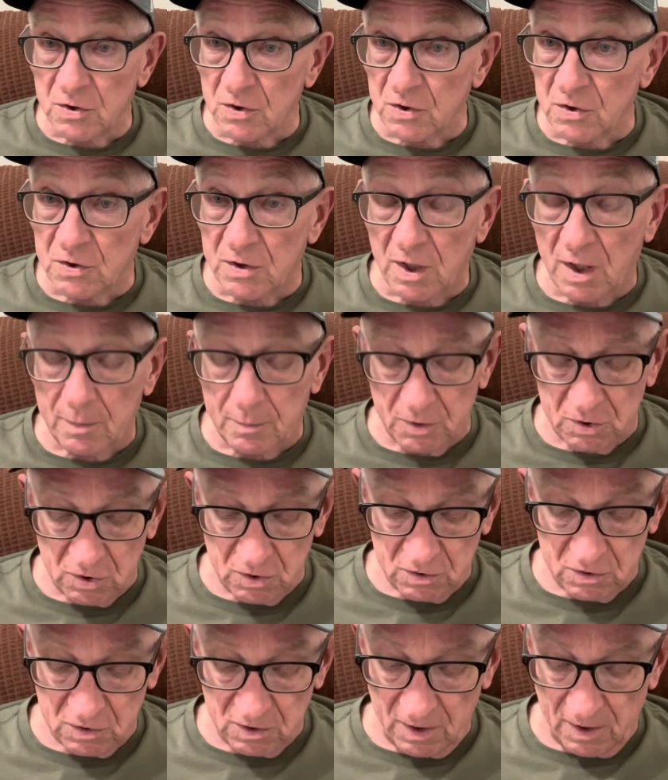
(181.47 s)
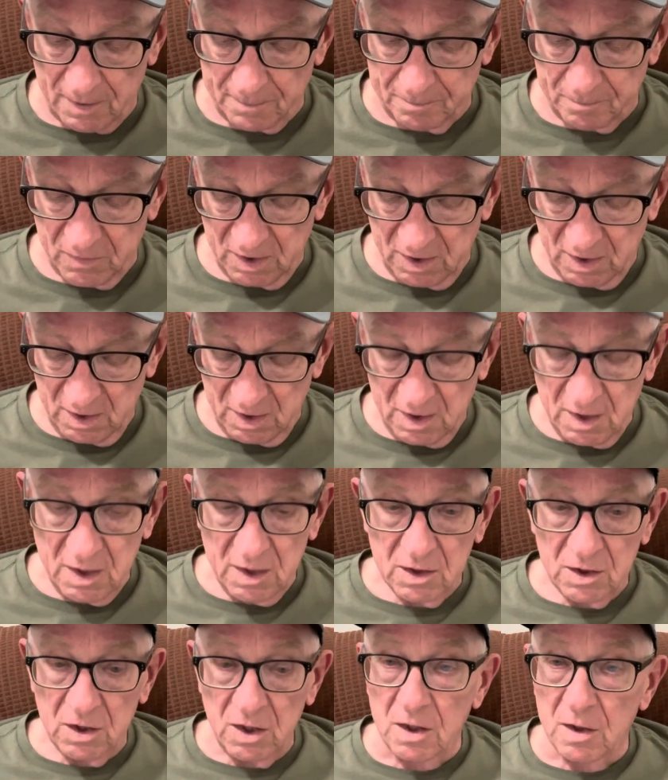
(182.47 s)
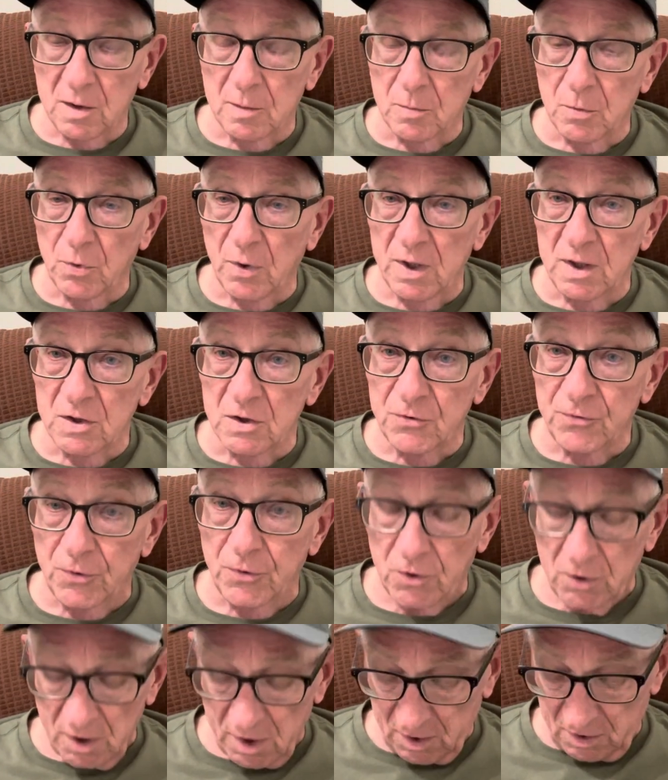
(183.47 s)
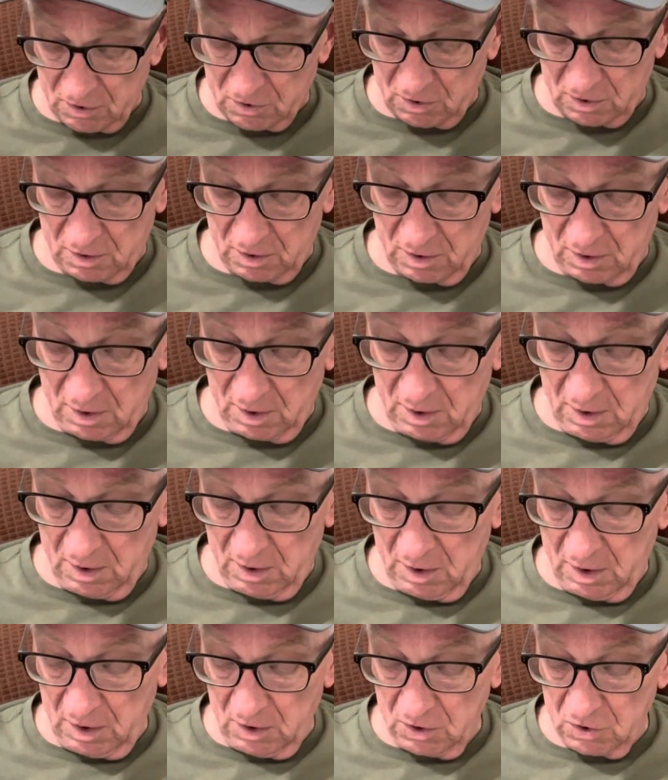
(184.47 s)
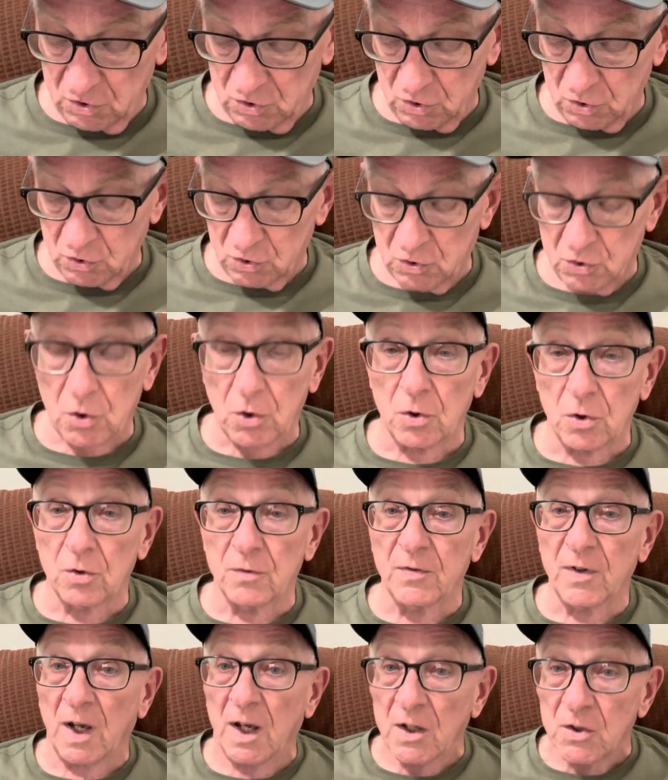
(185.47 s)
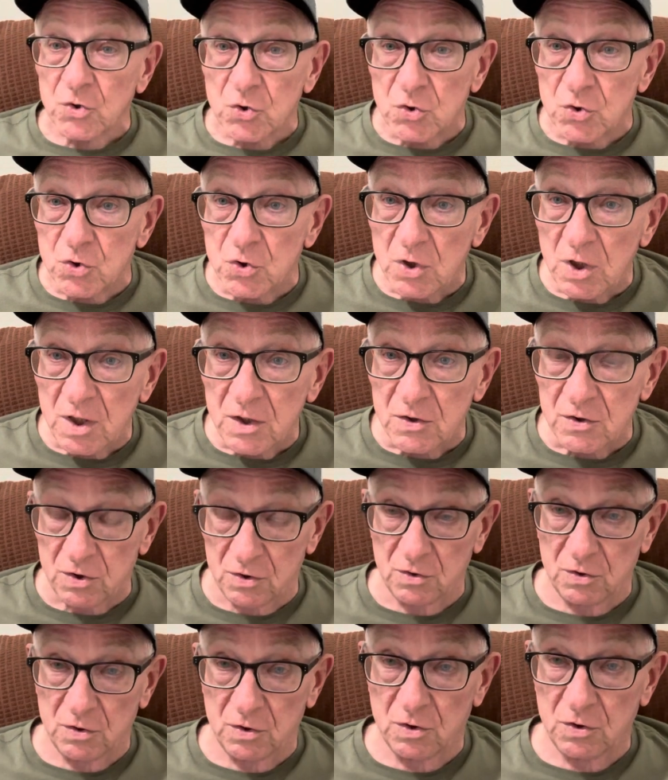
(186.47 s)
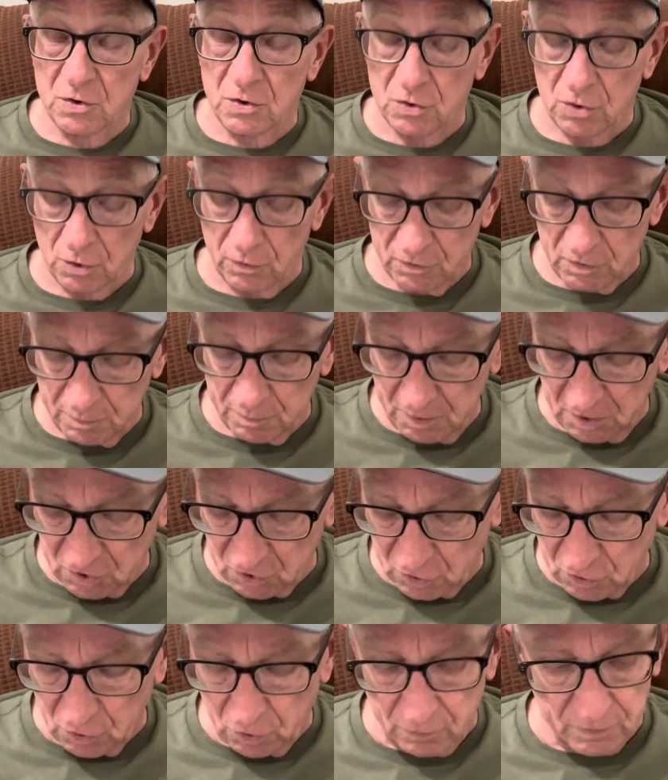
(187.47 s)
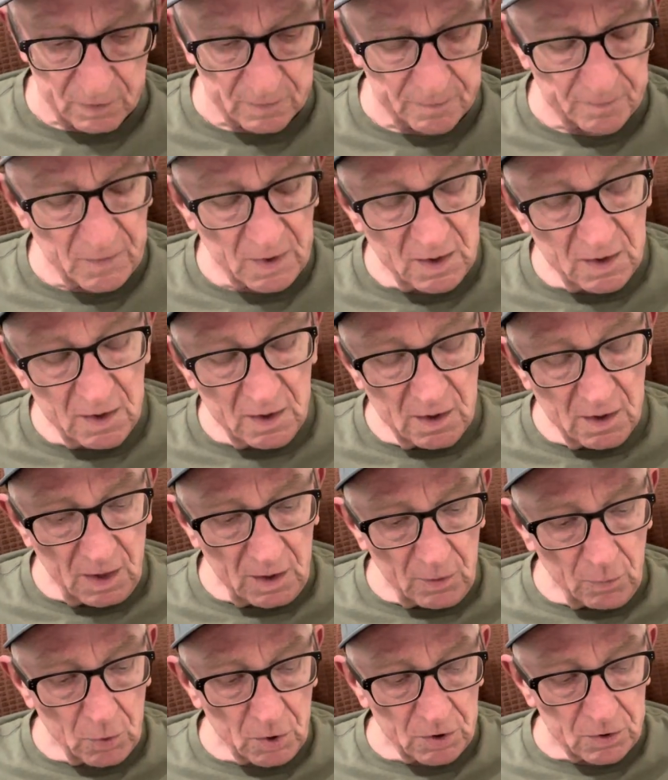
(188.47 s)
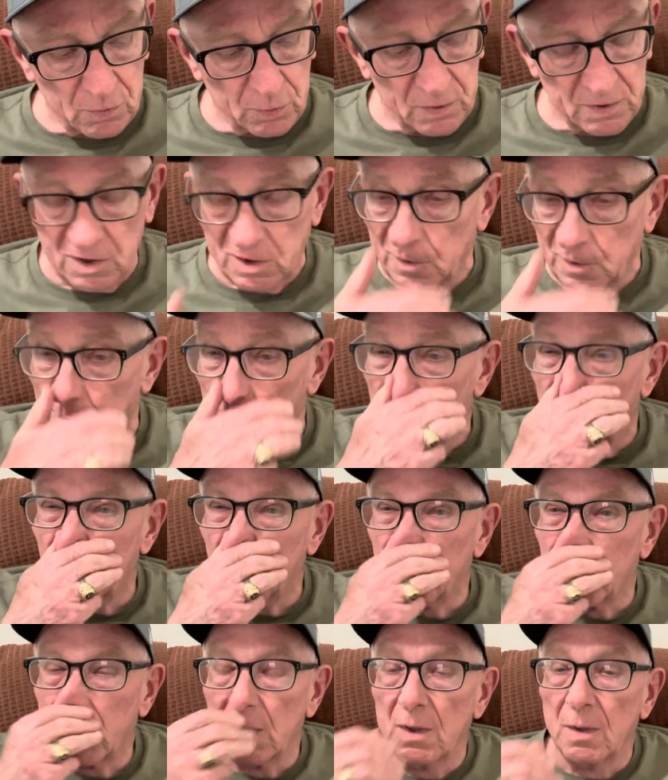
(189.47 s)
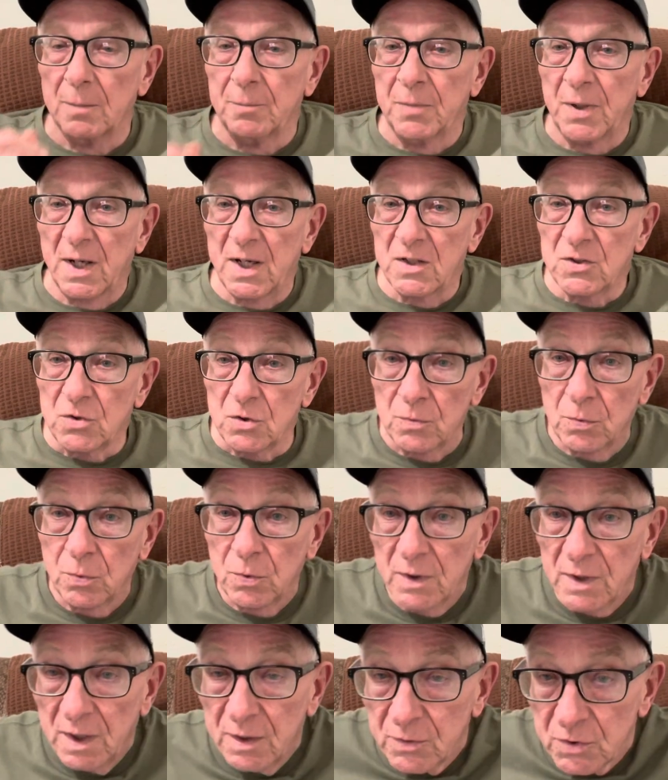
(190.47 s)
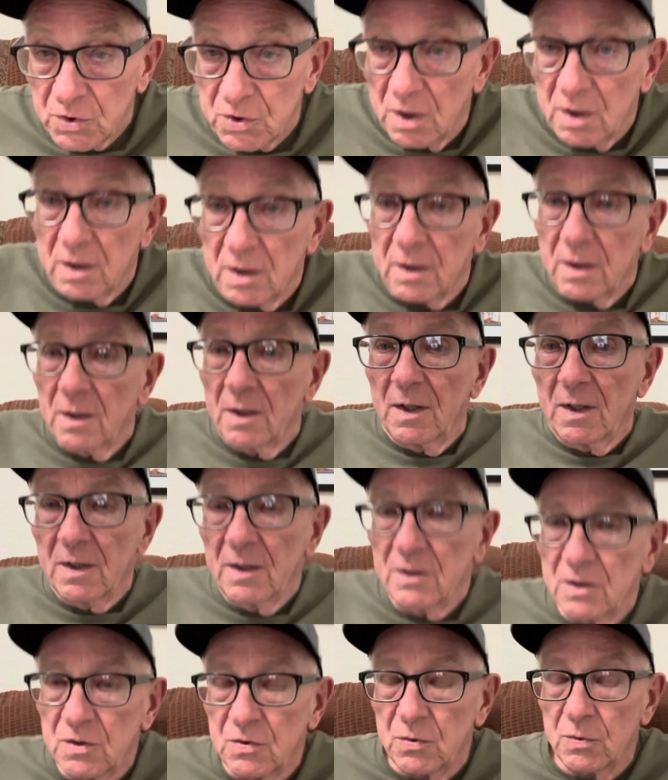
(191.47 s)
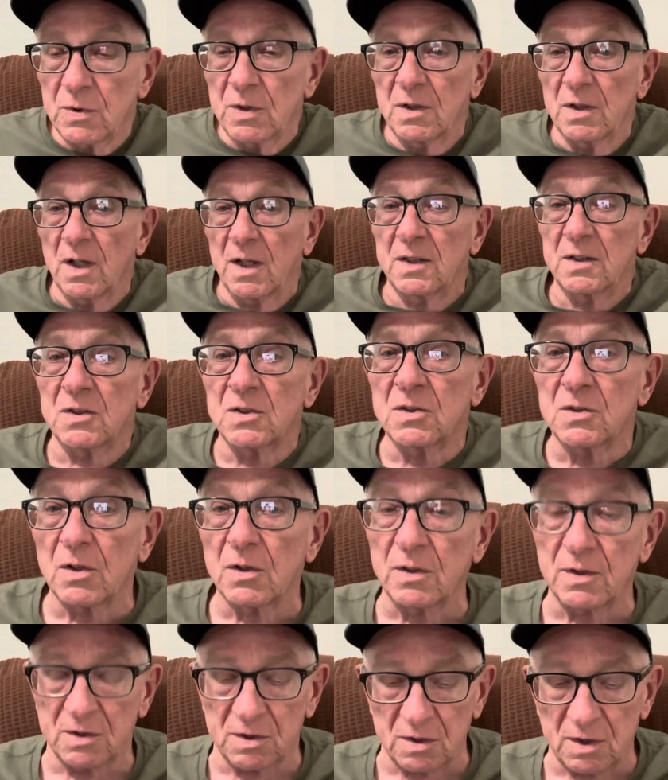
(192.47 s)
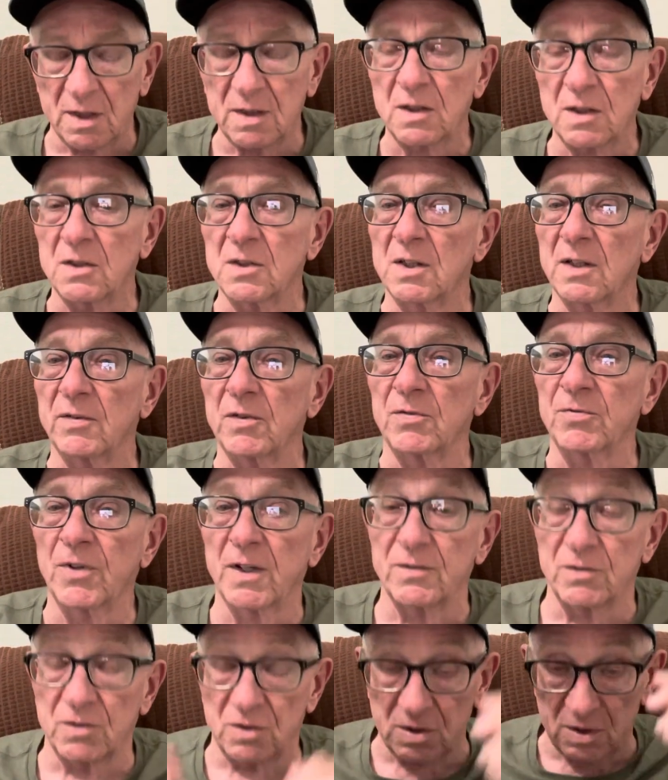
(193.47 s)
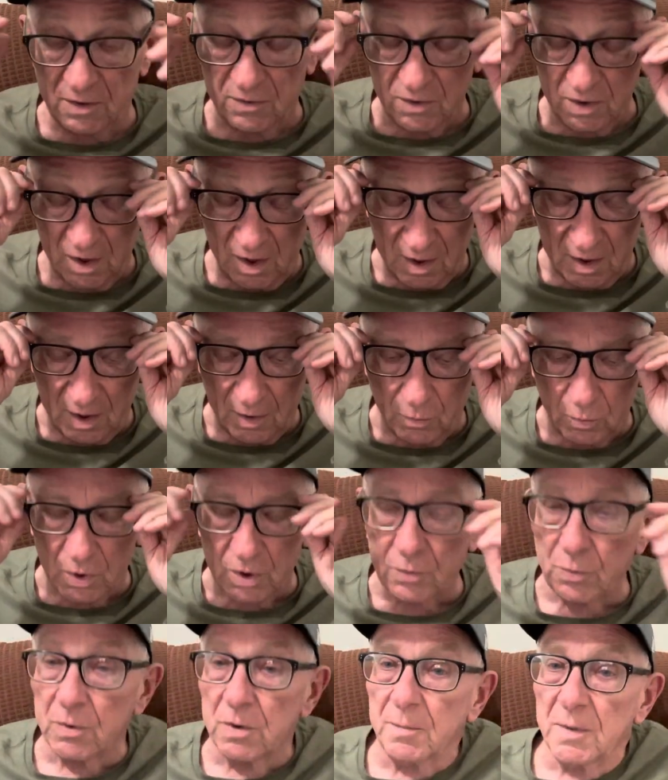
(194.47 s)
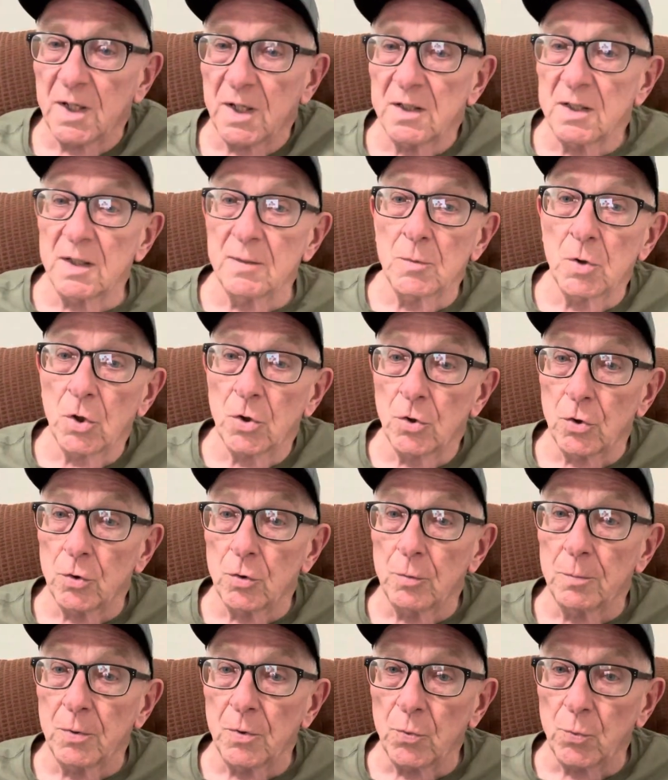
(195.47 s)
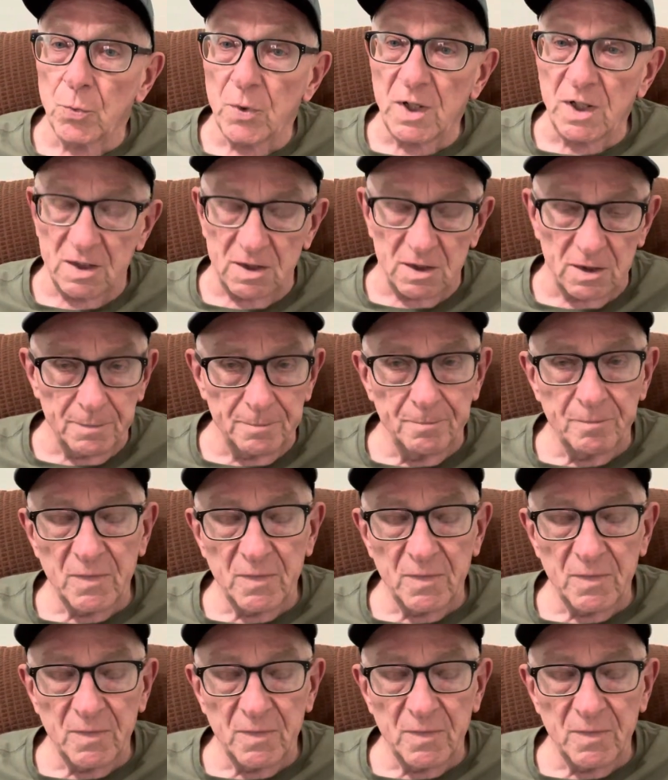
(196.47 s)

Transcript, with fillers: establishes that. Kingdom greatness for us is to serve as Jesus served, to be a servant. I worked with a, a pastor when I was young. This was in start, 1975 to 78. I worked with a man named Herb Reed.